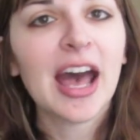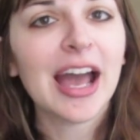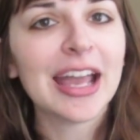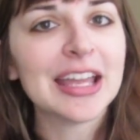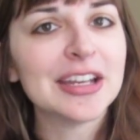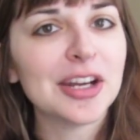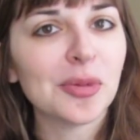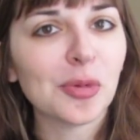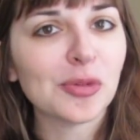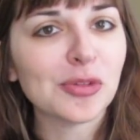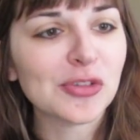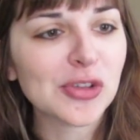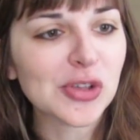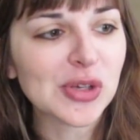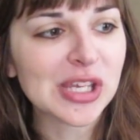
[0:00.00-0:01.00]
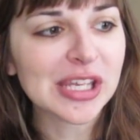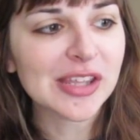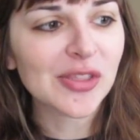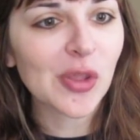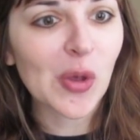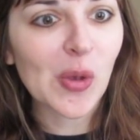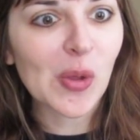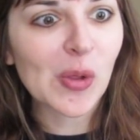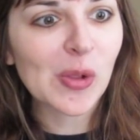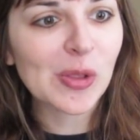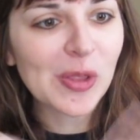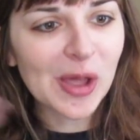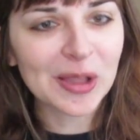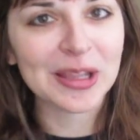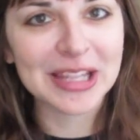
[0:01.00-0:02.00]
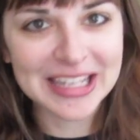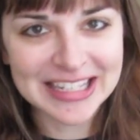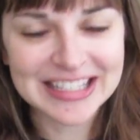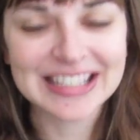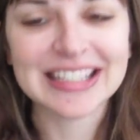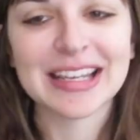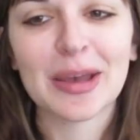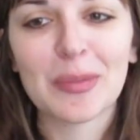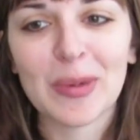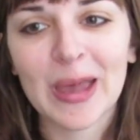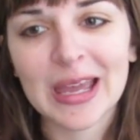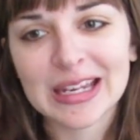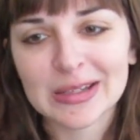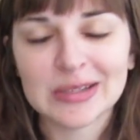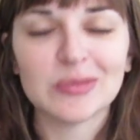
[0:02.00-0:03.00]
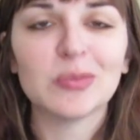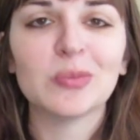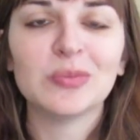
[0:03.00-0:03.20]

I ended up reviewing the whole long list um, and